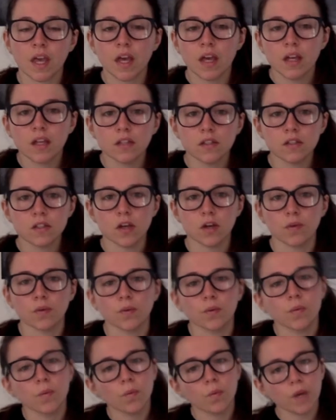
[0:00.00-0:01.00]
So
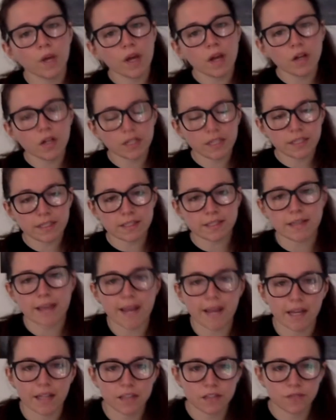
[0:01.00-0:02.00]
we are looking
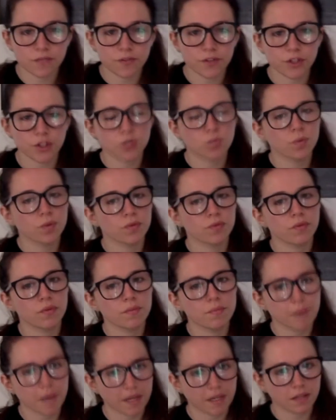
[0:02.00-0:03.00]
today at division with
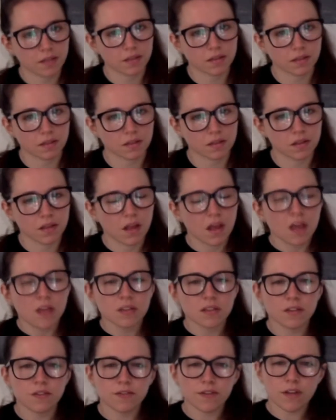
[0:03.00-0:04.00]
remainders.
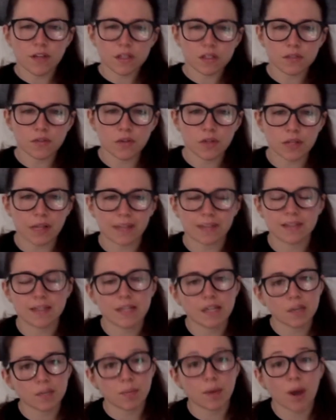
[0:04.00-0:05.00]
So first of all, let's
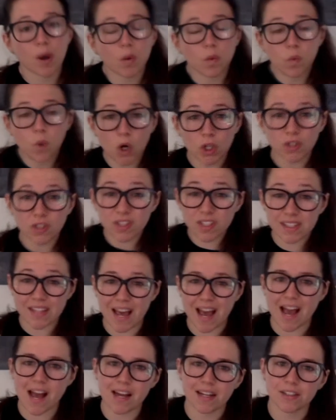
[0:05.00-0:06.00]
think about what does
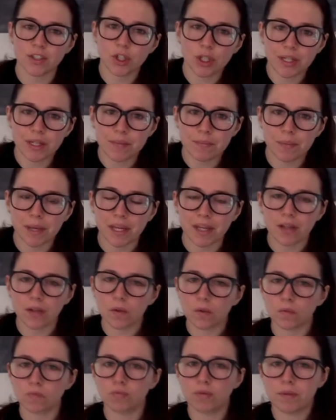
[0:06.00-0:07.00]
that actually
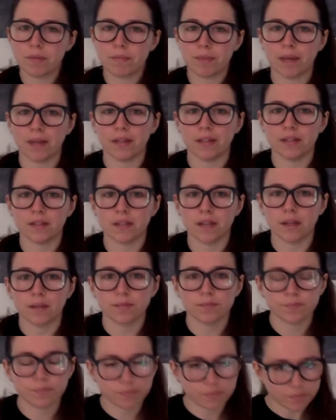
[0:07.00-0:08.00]
mean, remainder?
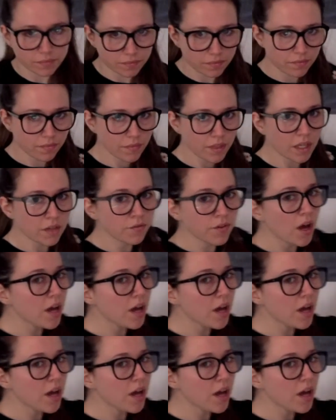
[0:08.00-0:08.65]
If I